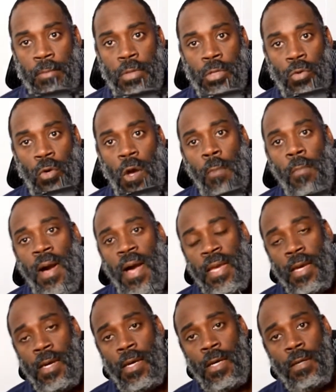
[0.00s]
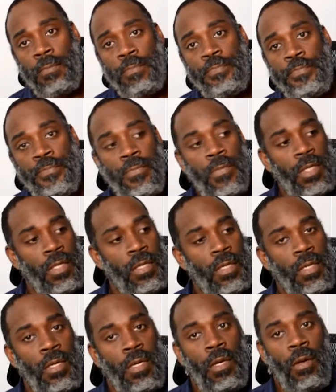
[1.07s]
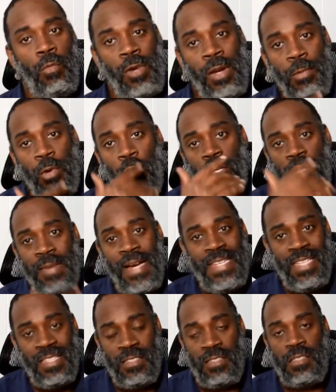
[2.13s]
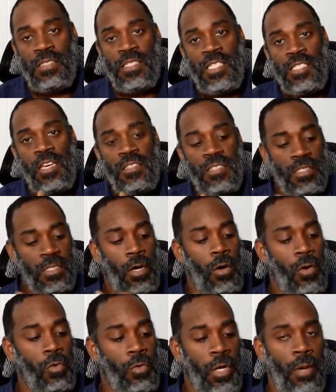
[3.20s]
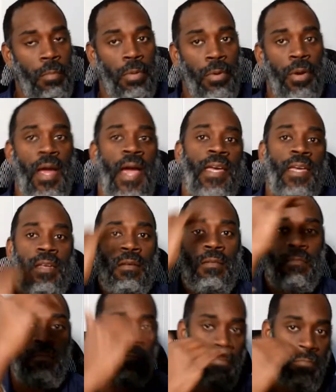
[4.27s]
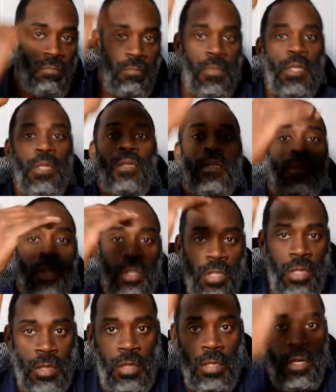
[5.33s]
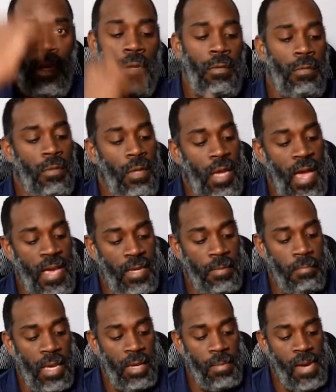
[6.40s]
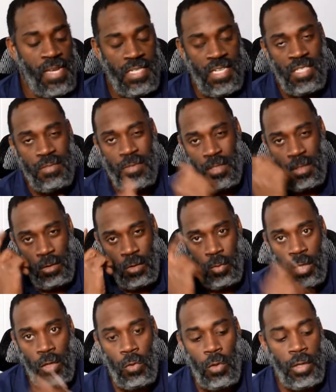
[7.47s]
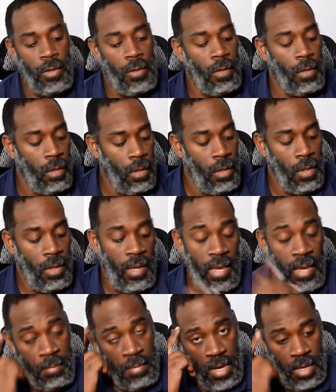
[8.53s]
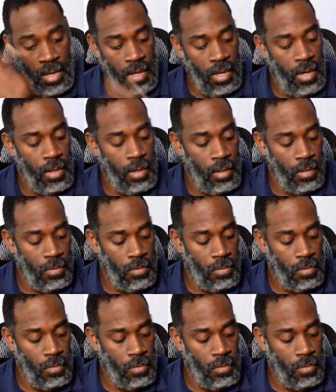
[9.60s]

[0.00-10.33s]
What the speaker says: doing my, when I'm going to my distances. Just because it's a whole number, I can, you know, I can make my adjustments a little bit quicker in my head, is,